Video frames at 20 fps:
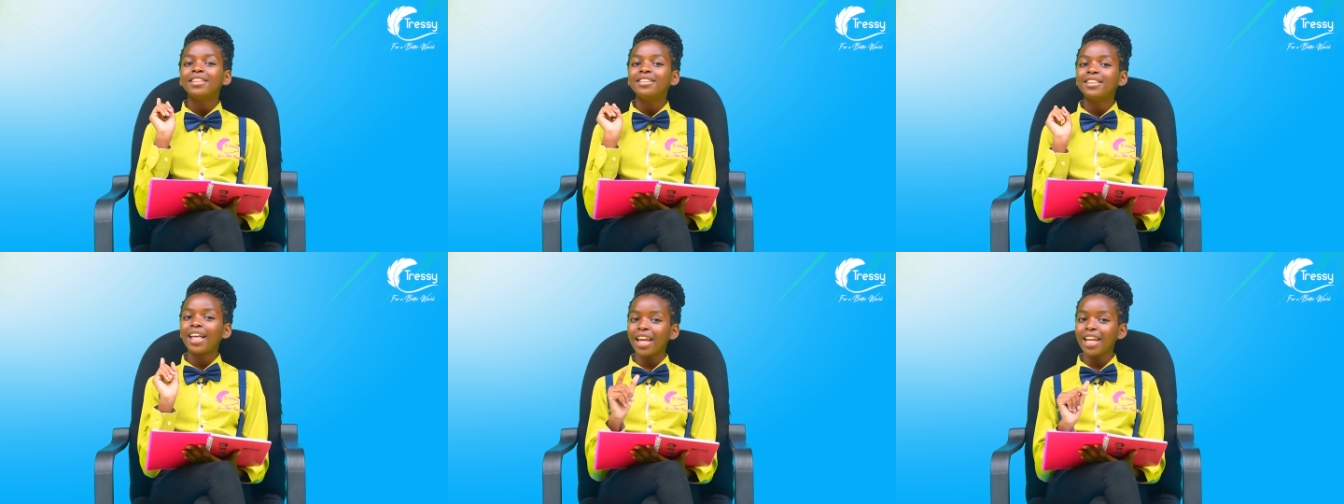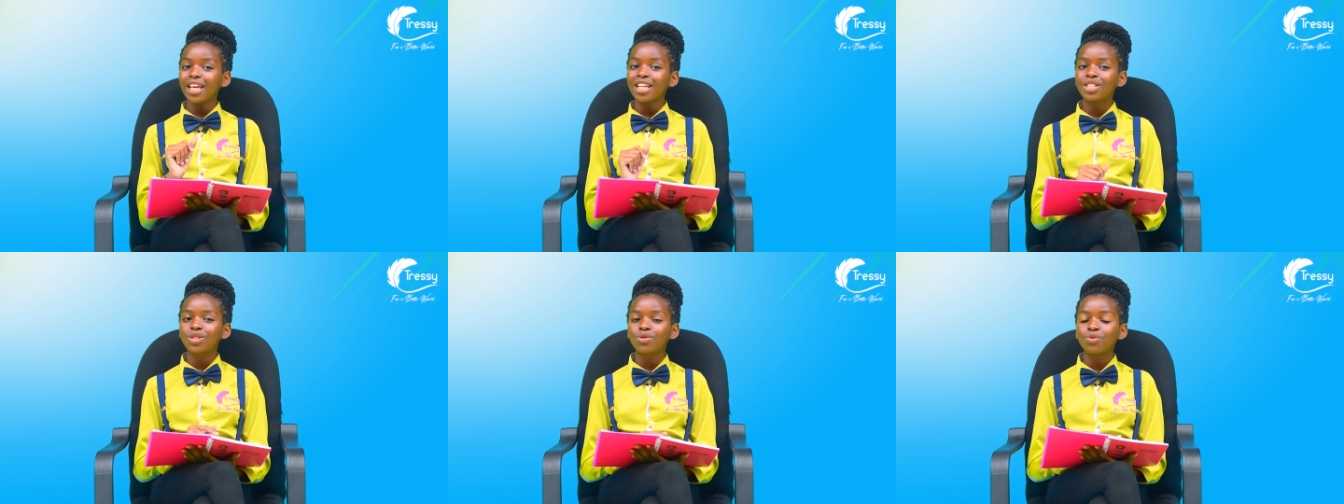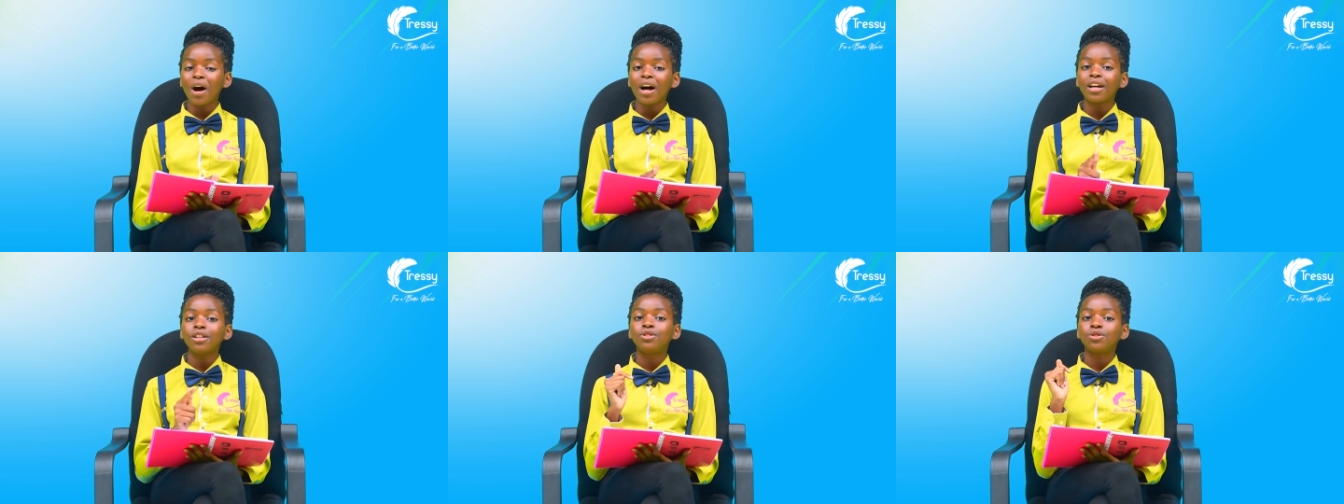that is
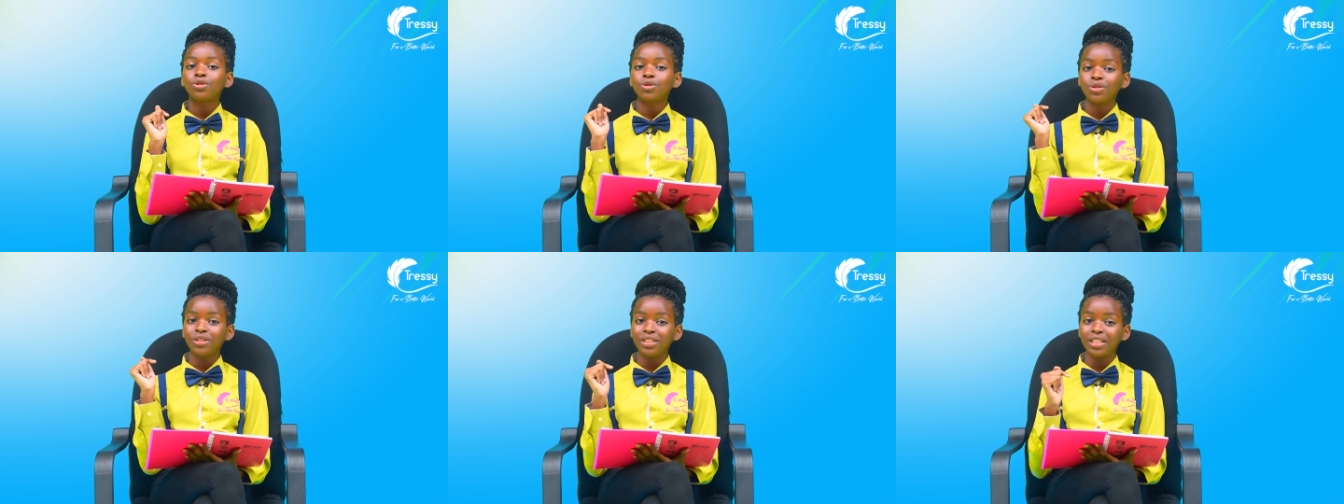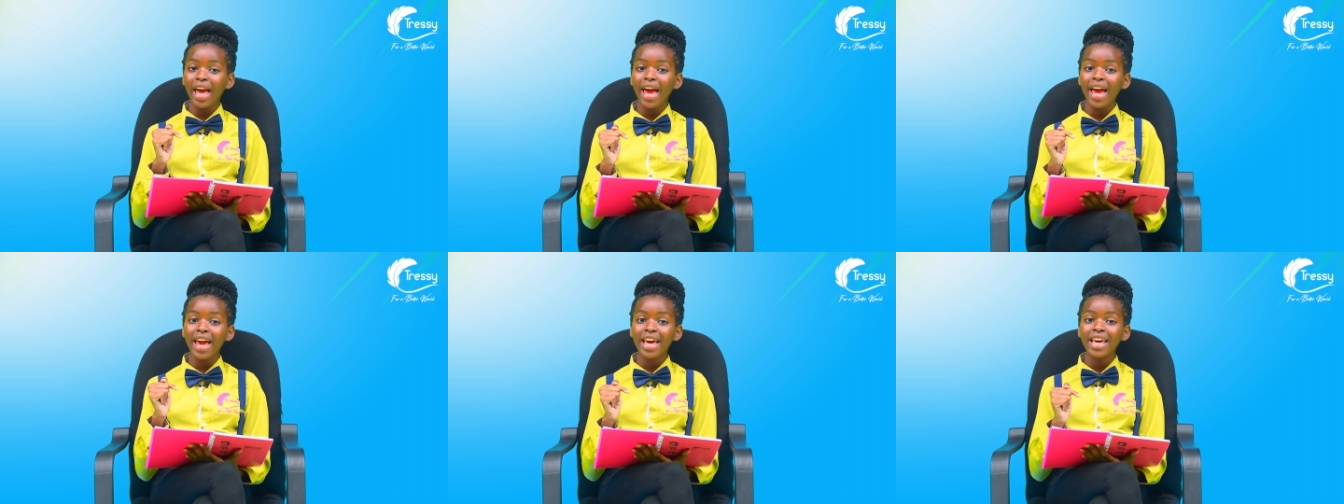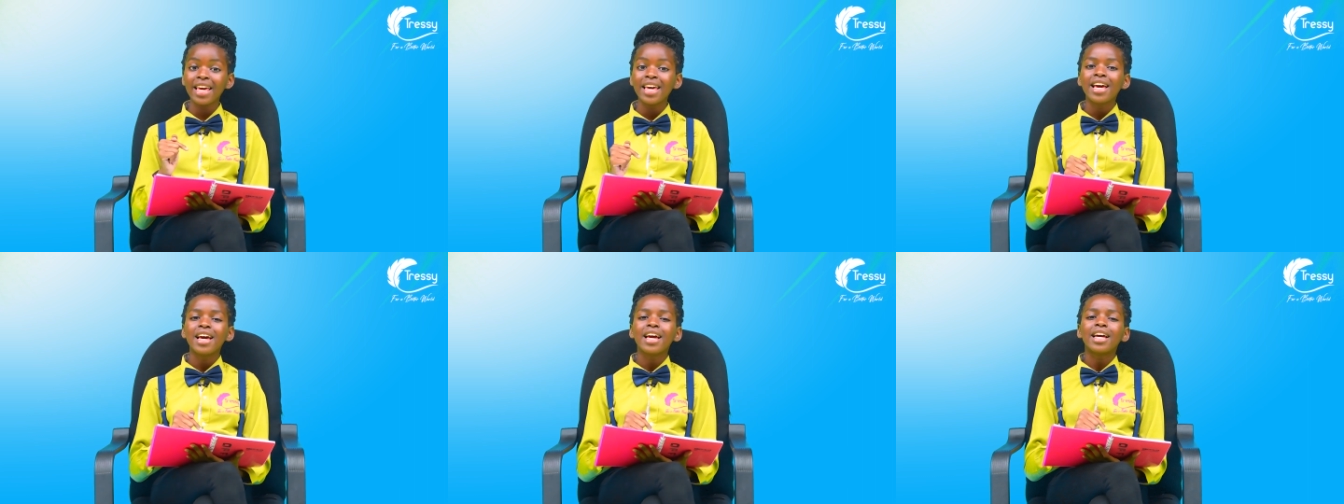why
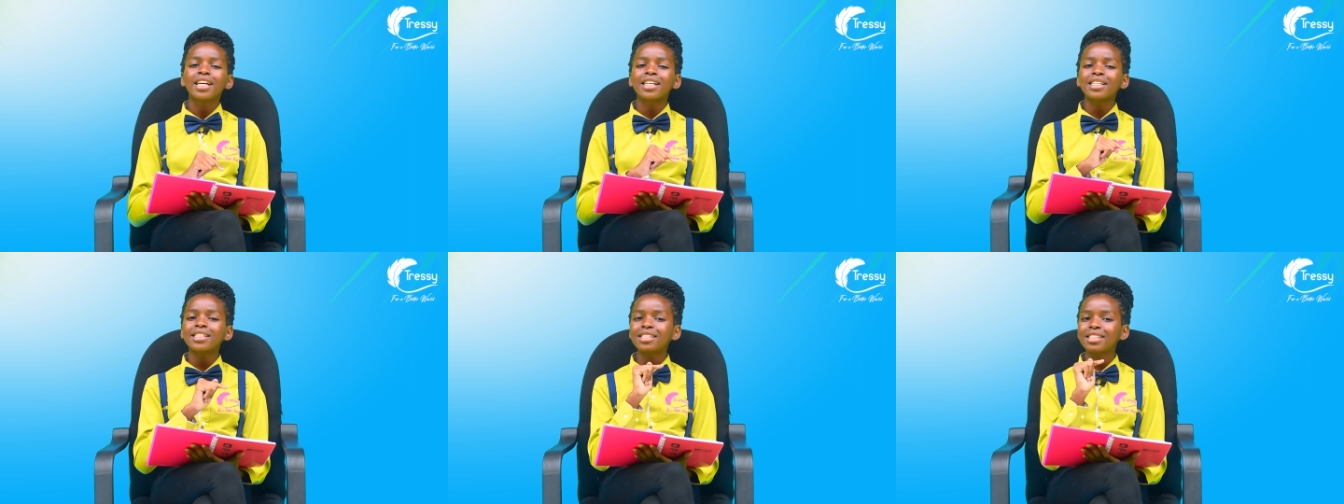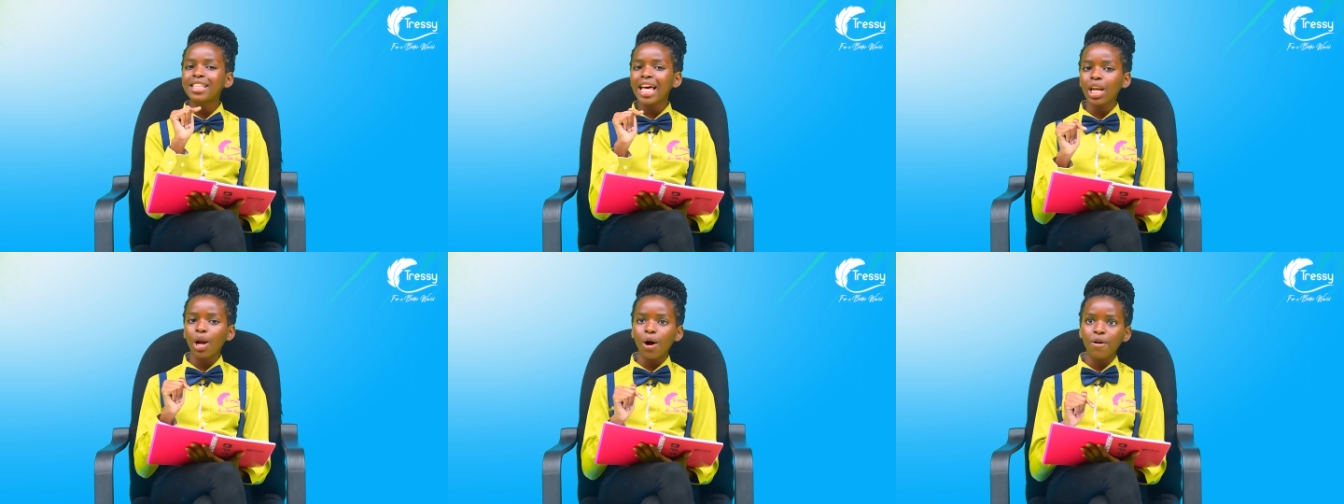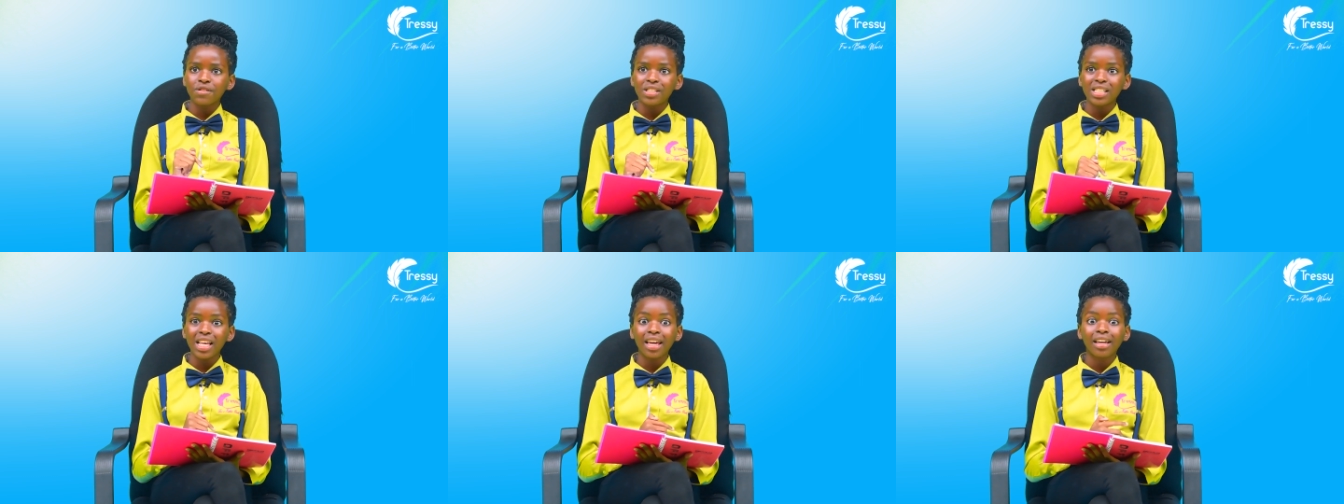today instead
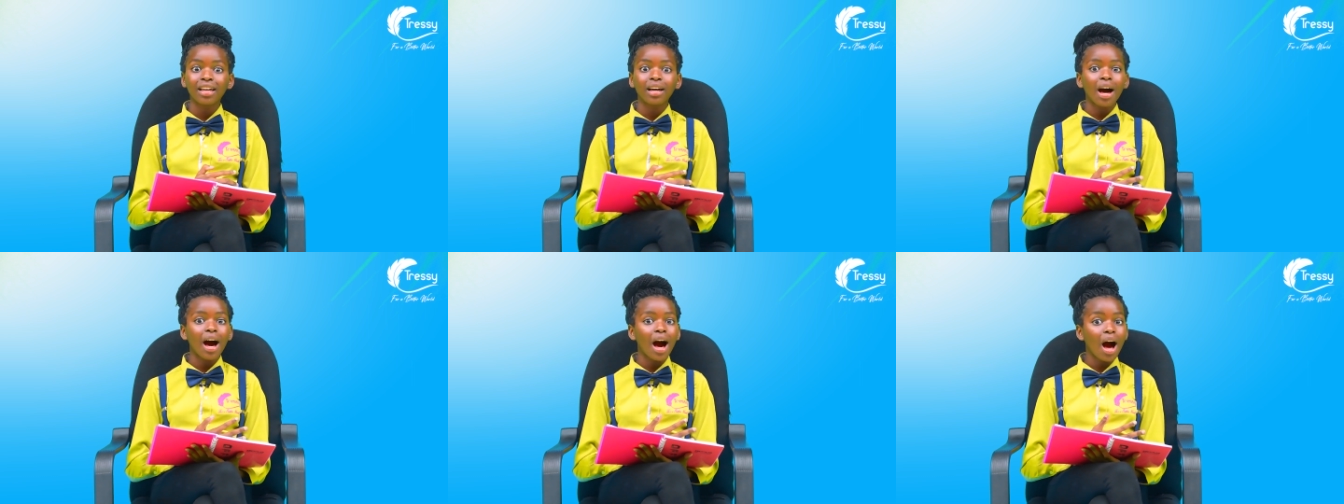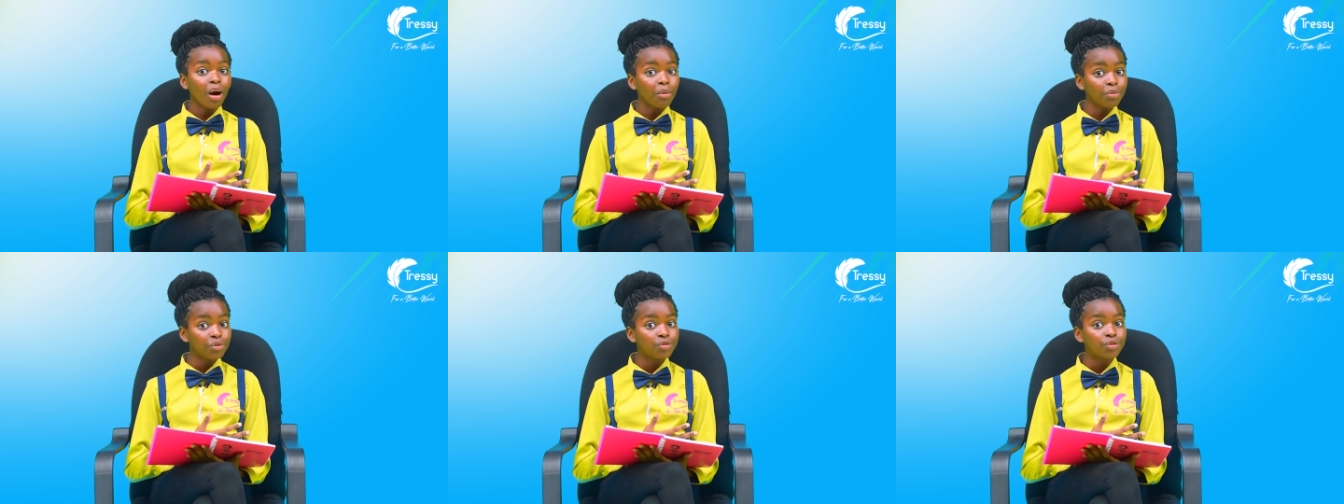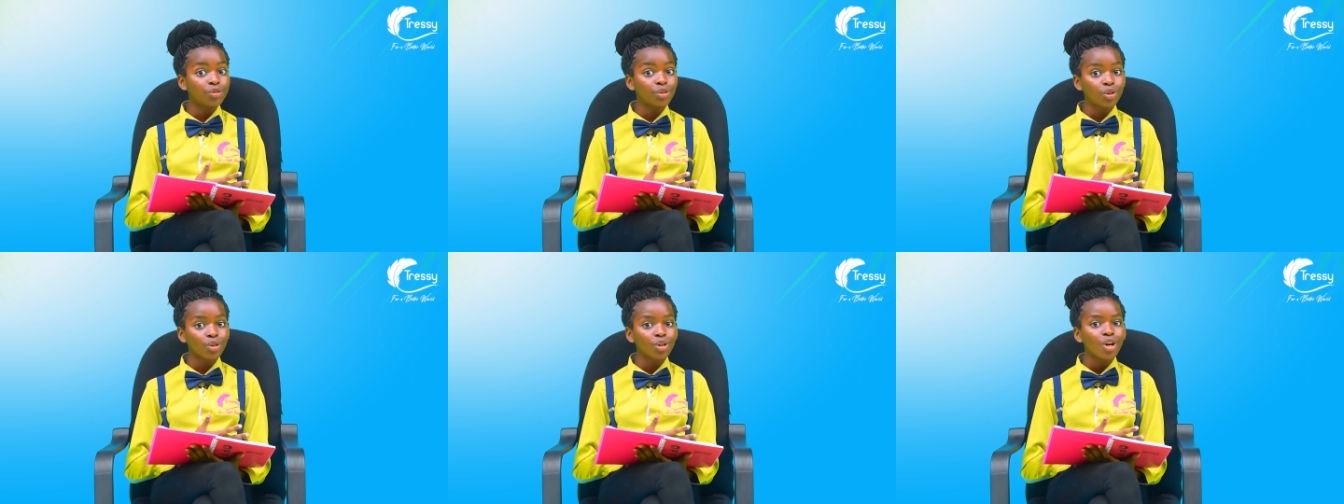of saying I'm
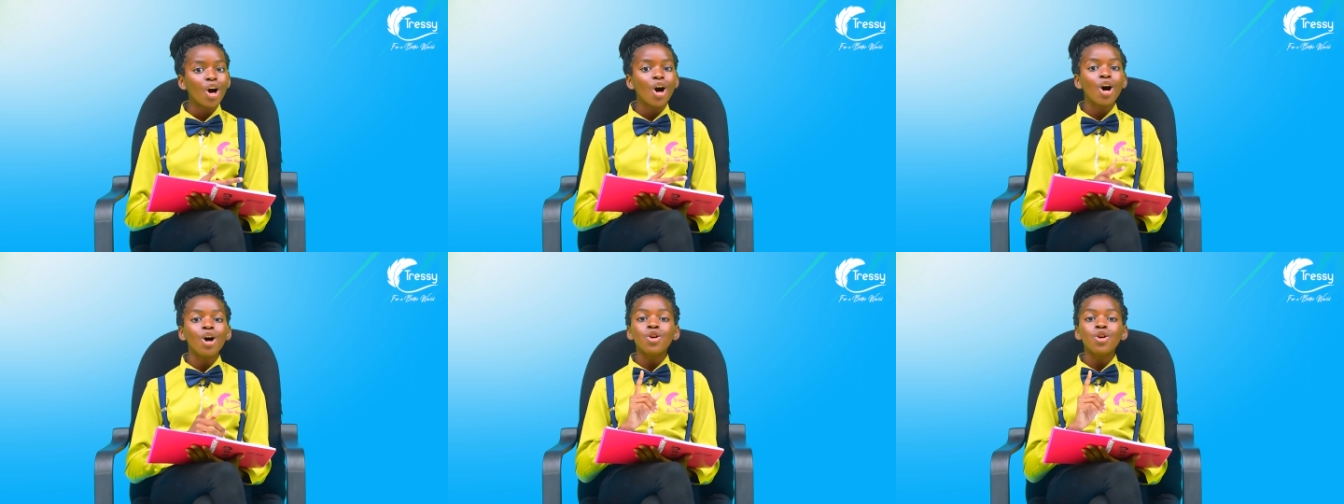full,